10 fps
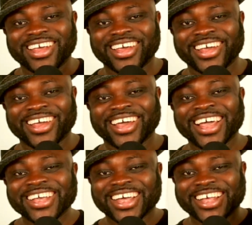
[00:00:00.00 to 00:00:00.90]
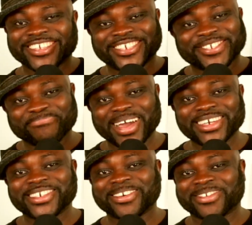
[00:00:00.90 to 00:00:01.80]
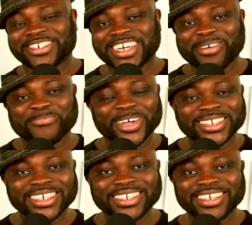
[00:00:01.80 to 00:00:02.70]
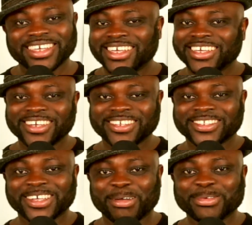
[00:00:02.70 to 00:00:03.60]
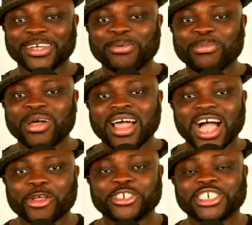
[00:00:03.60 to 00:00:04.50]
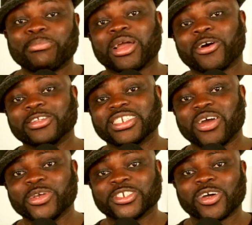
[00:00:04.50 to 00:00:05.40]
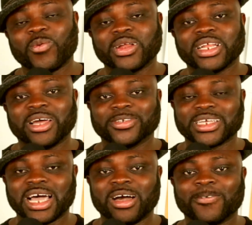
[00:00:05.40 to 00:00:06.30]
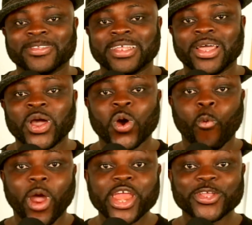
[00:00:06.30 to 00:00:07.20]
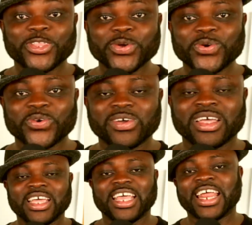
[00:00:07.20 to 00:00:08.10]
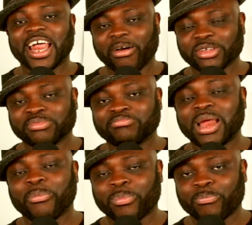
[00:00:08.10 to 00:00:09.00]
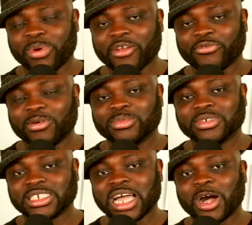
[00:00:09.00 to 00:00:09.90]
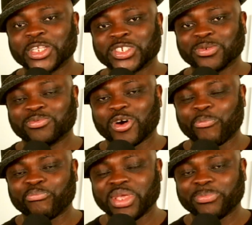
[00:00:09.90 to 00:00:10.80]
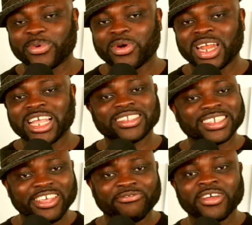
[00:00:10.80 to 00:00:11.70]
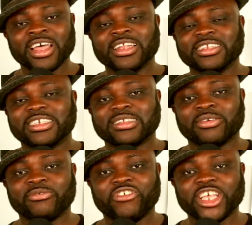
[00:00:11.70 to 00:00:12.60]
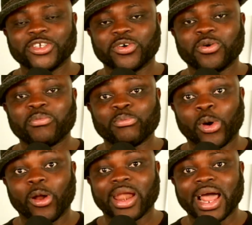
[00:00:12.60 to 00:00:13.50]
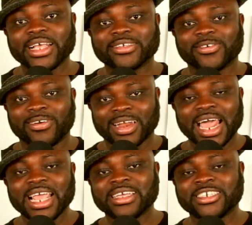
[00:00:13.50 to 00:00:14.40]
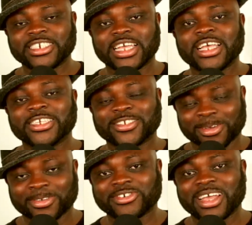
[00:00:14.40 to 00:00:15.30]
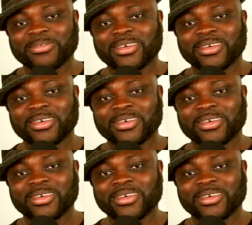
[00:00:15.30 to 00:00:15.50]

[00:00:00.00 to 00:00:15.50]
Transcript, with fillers: and smash the subscribe button, thumbs up, and you share my content with someone else out there. When you do, it helps my platform reach out to more people. Let's give this video more like. So like, share, subscribe.